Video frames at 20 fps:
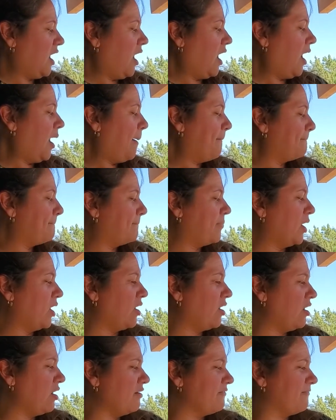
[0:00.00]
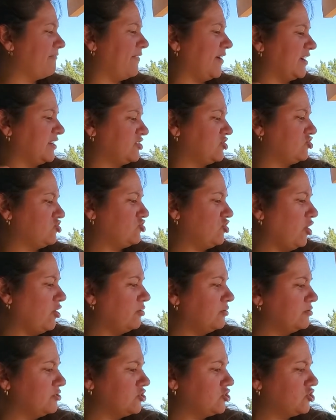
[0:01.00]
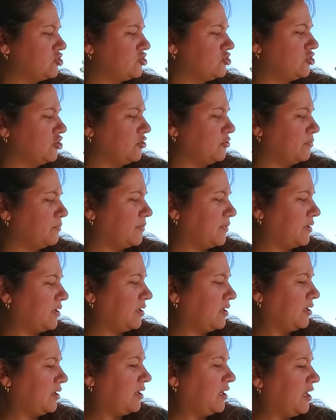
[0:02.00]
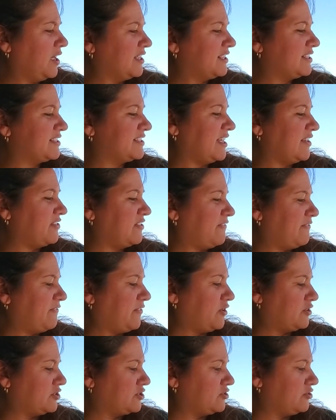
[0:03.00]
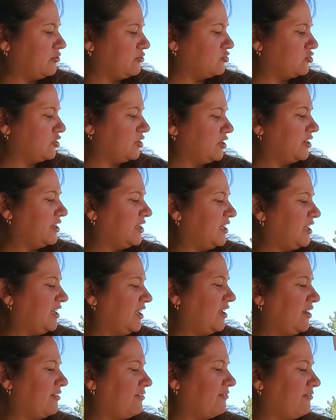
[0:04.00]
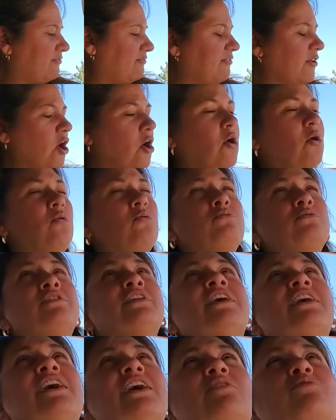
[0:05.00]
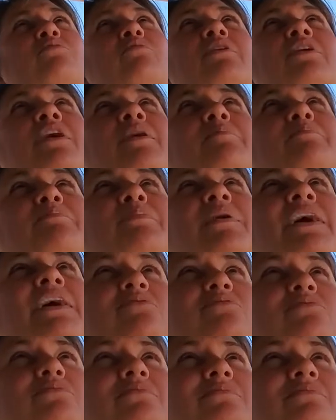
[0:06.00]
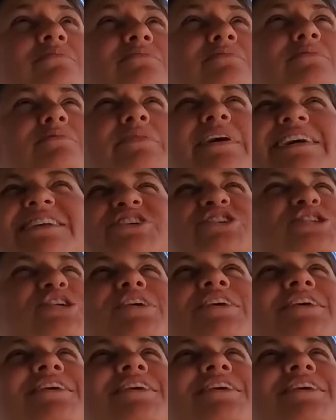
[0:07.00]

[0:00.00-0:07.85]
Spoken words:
"A perfect stone soup," said the first soldier. "If only it were a bit richer,"